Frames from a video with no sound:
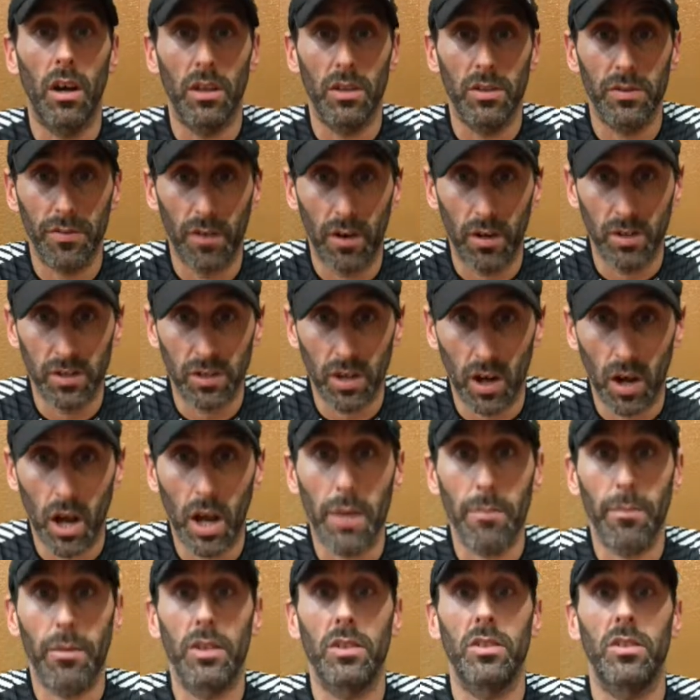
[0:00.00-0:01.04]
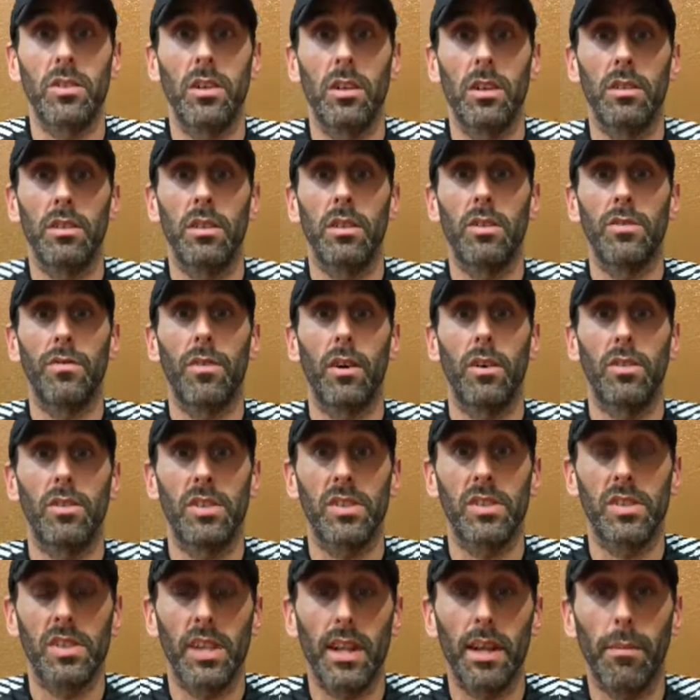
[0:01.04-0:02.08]
As far as I'm concerned, and as far as
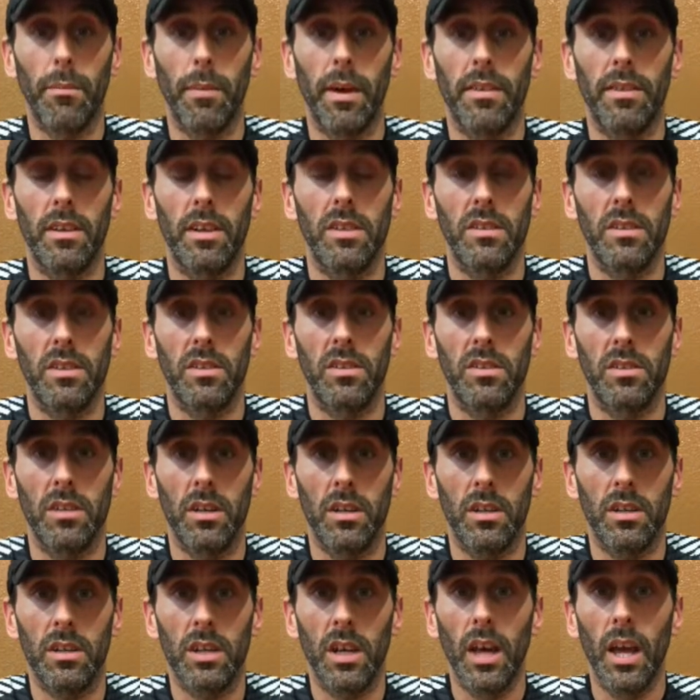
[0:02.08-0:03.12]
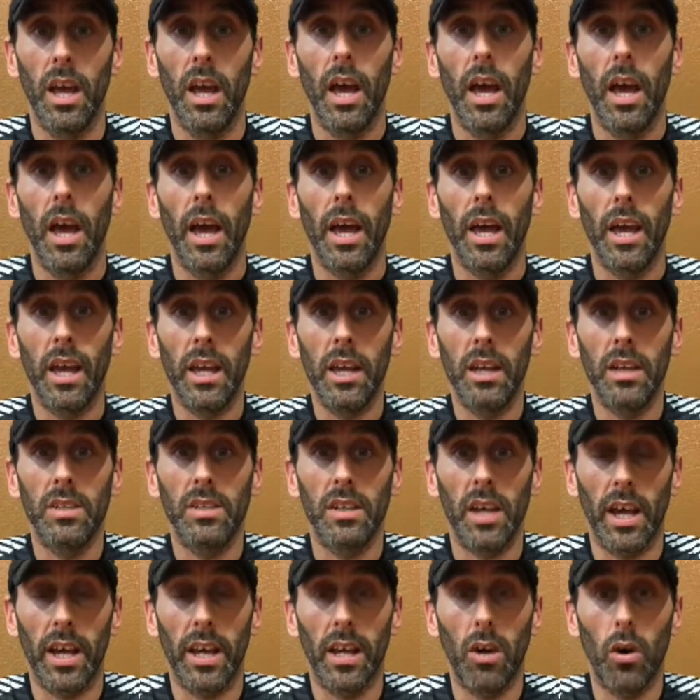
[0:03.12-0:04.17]
the Sling method is concerned,
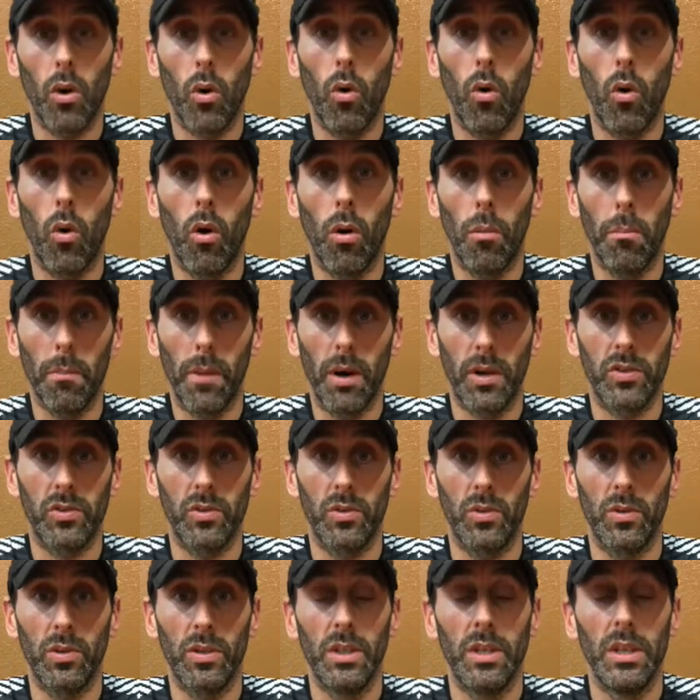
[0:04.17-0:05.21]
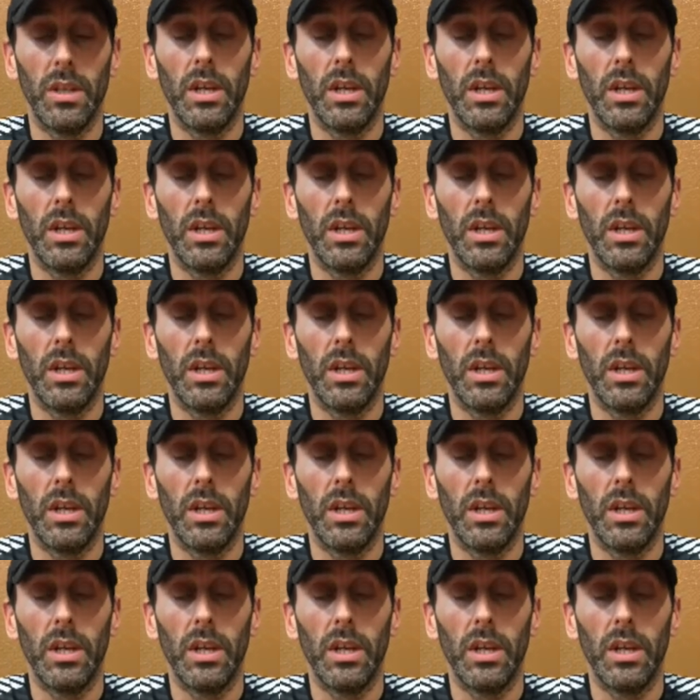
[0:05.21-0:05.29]
is a core muscle.